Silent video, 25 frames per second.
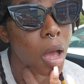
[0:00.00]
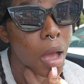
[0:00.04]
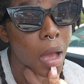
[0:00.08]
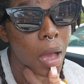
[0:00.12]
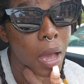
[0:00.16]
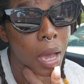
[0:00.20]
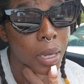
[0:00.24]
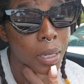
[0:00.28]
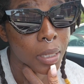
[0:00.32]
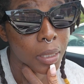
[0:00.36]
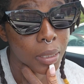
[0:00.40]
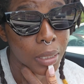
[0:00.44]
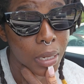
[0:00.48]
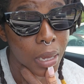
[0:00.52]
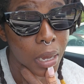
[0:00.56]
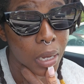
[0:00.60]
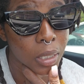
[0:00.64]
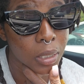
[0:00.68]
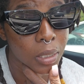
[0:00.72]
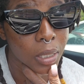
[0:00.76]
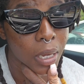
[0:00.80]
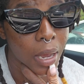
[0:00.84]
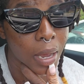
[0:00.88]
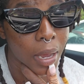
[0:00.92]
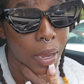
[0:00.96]
and
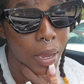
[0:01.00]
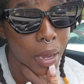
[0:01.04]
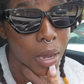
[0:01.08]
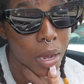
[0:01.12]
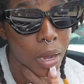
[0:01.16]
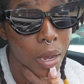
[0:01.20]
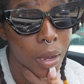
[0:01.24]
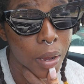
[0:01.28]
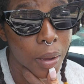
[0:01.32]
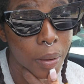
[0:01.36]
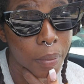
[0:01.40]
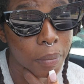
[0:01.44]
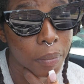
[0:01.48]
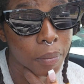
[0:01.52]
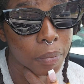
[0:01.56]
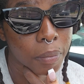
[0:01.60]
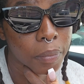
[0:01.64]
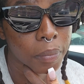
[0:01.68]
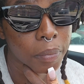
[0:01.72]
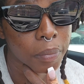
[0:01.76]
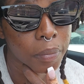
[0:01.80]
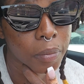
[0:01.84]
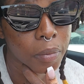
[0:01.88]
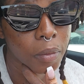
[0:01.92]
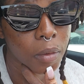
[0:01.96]
that I
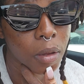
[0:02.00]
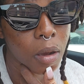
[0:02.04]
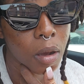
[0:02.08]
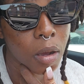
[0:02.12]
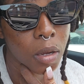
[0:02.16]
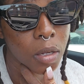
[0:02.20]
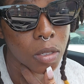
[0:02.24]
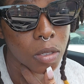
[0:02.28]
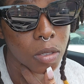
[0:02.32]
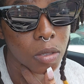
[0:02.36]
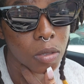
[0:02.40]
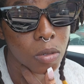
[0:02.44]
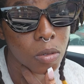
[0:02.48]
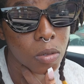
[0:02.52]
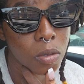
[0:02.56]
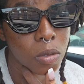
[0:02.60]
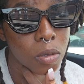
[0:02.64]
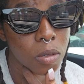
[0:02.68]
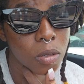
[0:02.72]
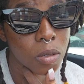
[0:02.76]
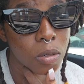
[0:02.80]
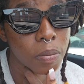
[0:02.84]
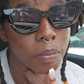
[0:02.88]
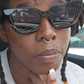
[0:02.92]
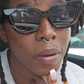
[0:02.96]
am
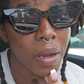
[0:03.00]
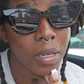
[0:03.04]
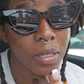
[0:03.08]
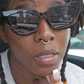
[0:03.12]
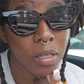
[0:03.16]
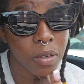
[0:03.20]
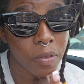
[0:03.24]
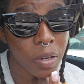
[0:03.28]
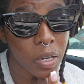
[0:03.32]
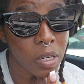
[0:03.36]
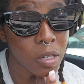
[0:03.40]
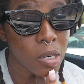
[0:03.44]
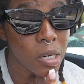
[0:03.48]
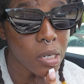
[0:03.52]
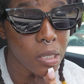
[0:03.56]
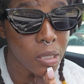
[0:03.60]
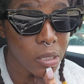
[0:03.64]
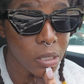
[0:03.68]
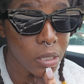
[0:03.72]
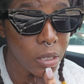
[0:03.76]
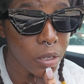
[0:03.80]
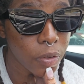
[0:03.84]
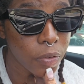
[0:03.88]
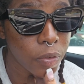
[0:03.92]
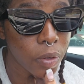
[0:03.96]
also passive
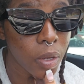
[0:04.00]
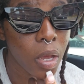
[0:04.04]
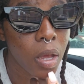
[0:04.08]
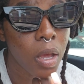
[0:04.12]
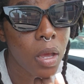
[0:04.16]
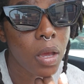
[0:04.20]
aggressive.